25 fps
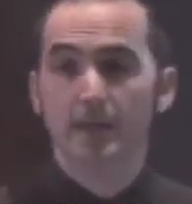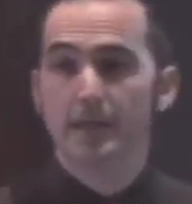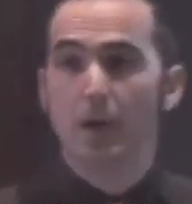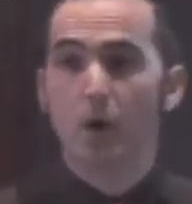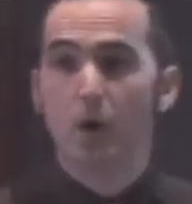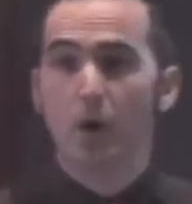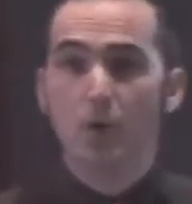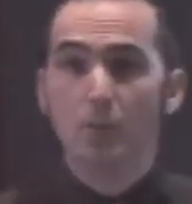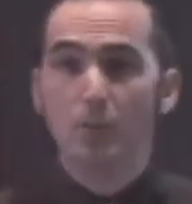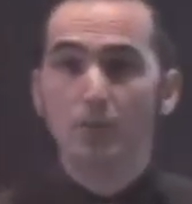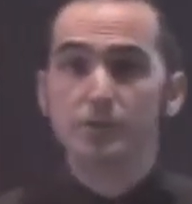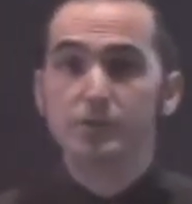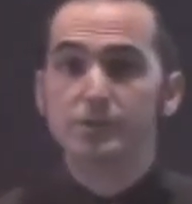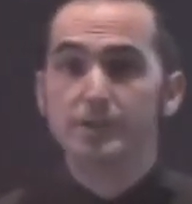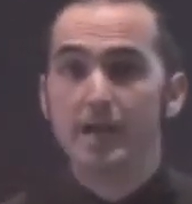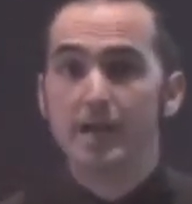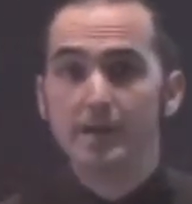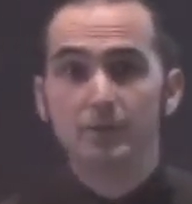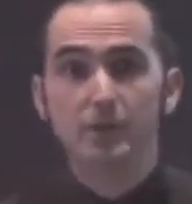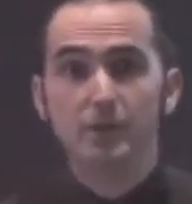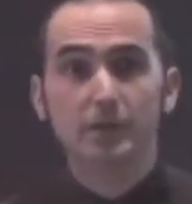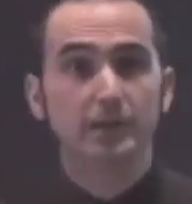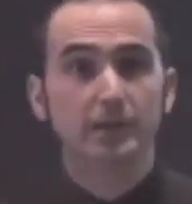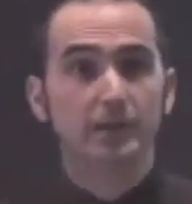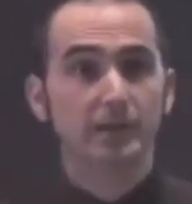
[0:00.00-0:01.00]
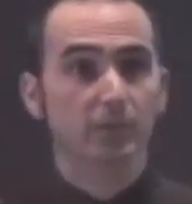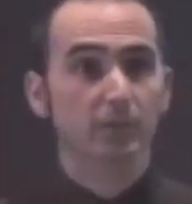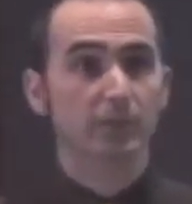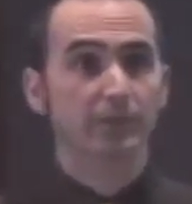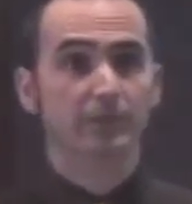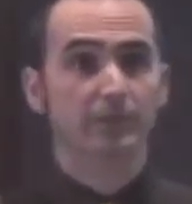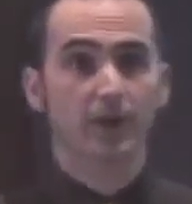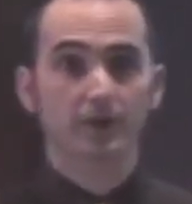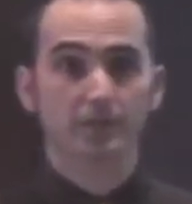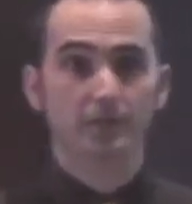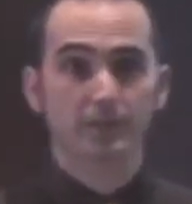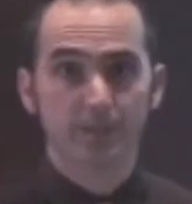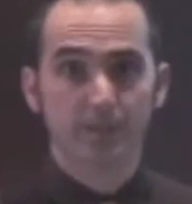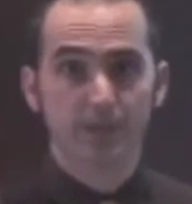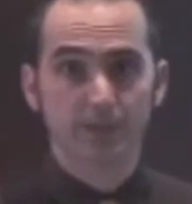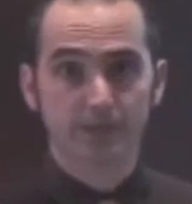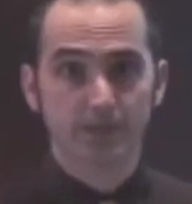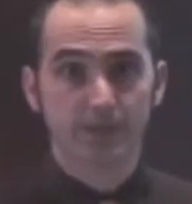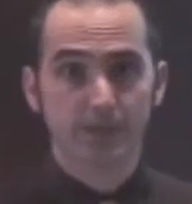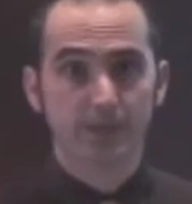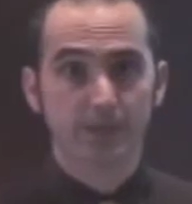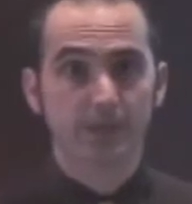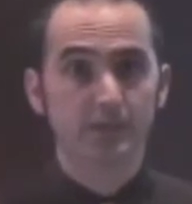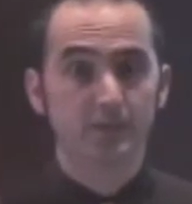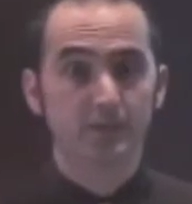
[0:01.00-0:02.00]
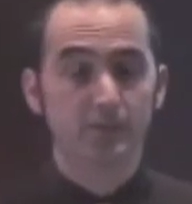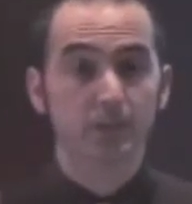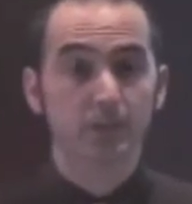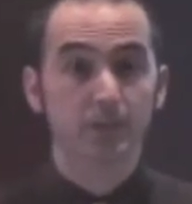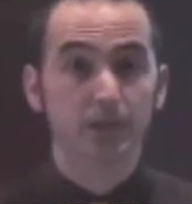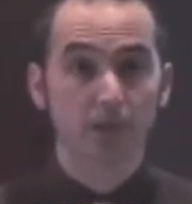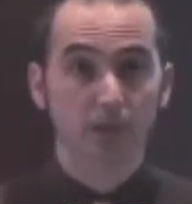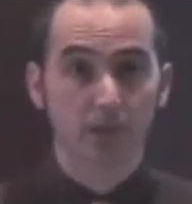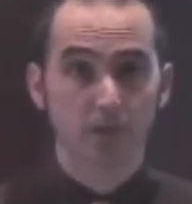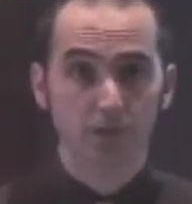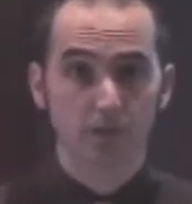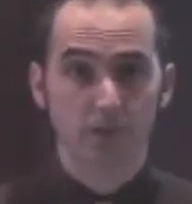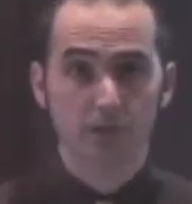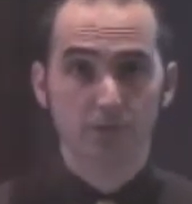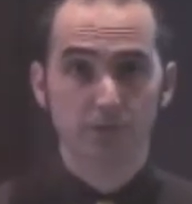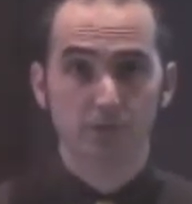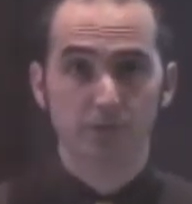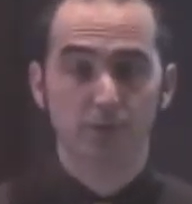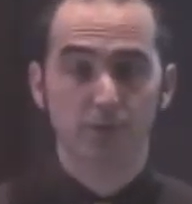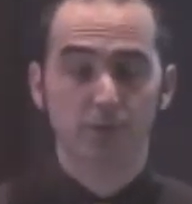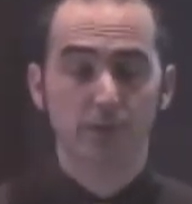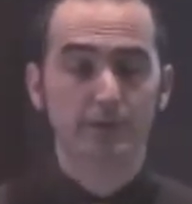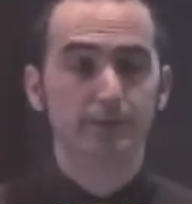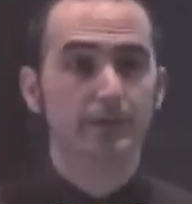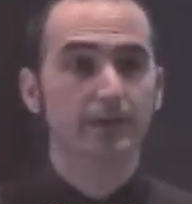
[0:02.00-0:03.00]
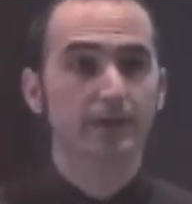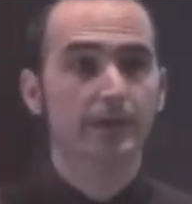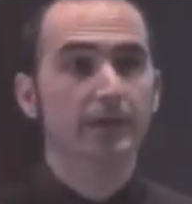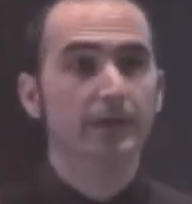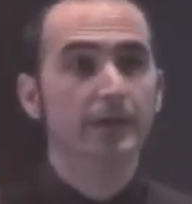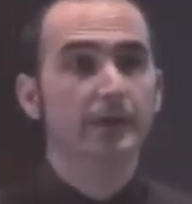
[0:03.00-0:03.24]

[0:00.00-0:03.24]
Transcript: Now, almost everything that we've talked about today has been logos, right?